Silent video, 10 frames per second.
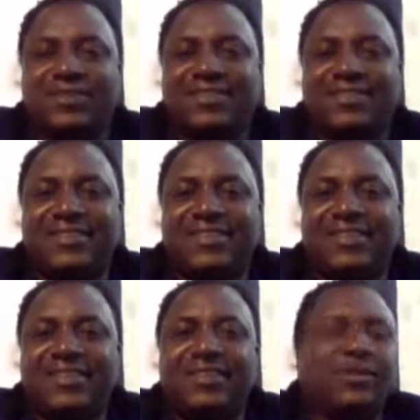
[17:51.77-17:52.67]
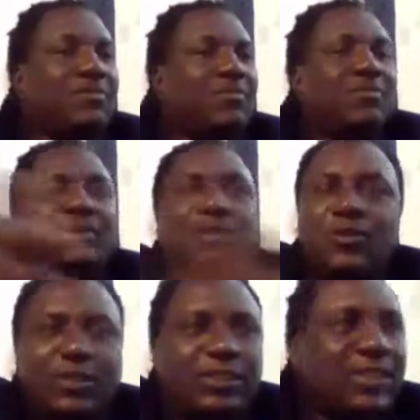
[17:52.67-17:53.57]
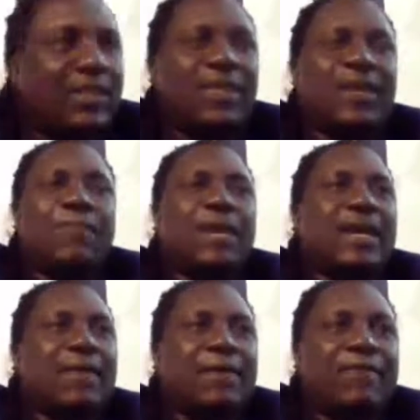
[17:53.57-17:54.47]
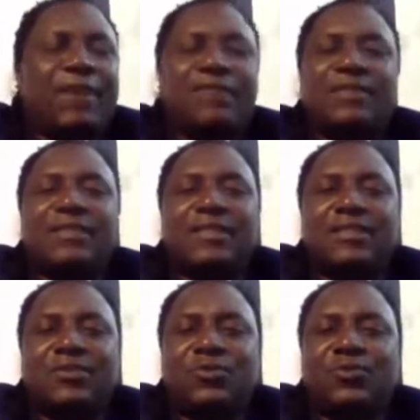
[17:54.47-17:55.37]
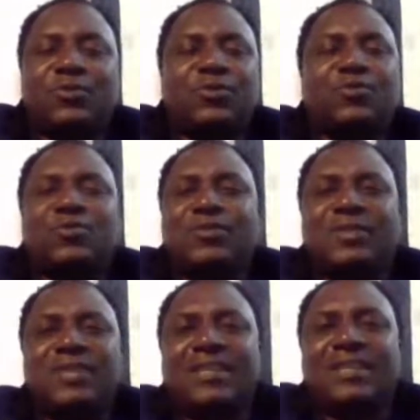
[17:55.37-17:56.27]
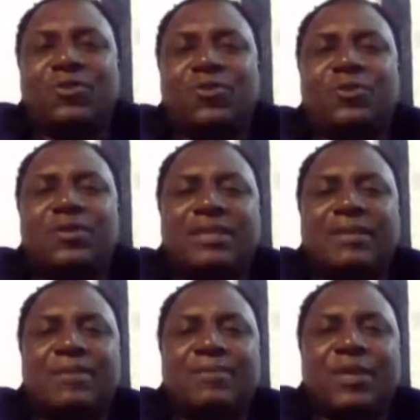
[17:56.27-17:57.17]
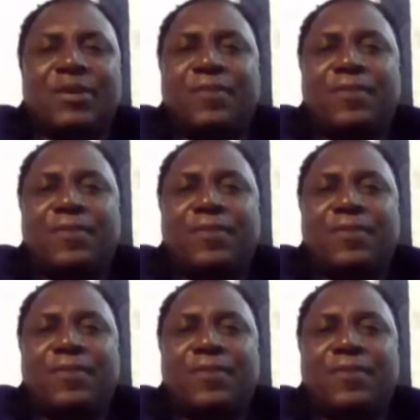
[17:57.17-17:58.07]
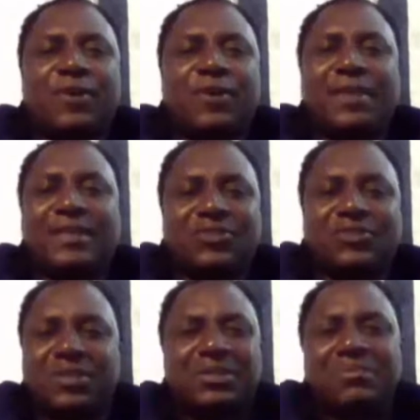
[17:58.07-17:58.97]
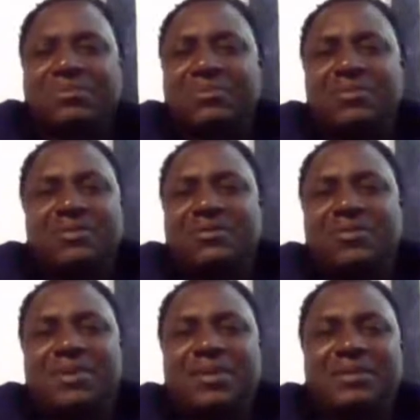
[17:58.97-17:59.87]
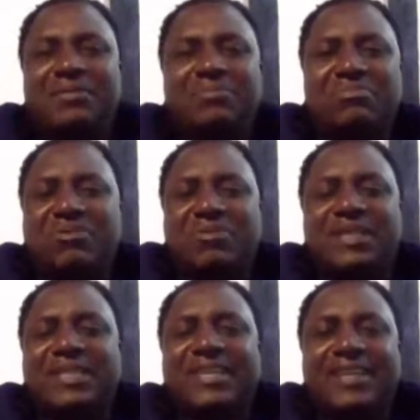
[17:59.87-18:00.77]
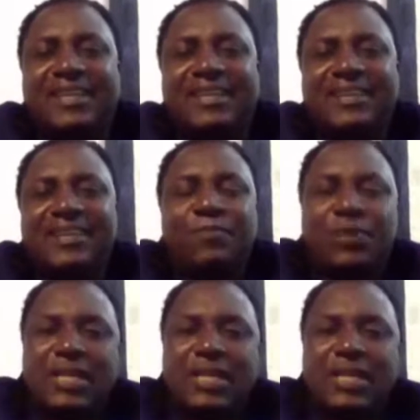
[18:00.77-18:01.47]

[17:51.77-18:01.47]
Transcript: That's right. Think back about five six years ago. Do you think the whole craze about makeup, makeup artistry? Mm-hmm. Nobody, nobody cared. Mm-hmm.